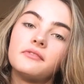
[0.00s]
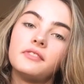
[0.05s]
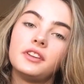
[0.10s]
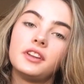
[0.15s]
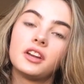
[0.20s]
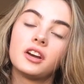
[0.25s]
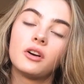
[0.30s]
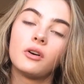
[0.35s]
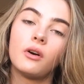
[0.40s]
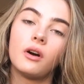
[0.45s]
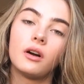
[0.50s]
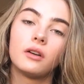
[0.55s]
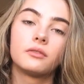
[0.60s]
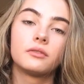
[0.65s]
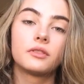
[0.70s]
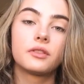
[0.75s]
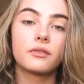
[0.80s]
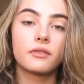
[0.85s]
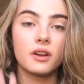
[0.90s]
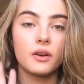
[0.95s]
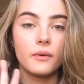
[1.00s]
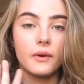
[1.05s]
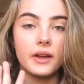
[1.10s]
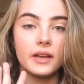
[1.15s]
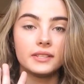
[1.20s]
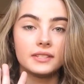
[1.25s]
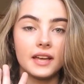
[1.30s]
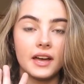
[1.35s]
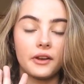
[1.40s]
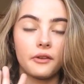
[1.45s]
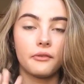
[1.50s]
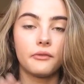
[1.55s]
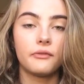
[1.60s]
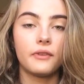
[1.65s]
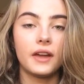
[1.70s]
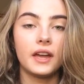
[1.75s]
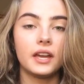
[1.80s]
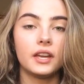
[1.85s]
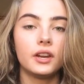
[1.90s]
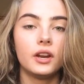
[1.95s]
video on three ways how to
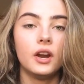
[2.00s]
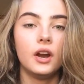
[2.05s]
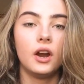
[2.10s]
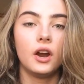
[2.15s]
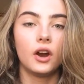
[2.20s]
fade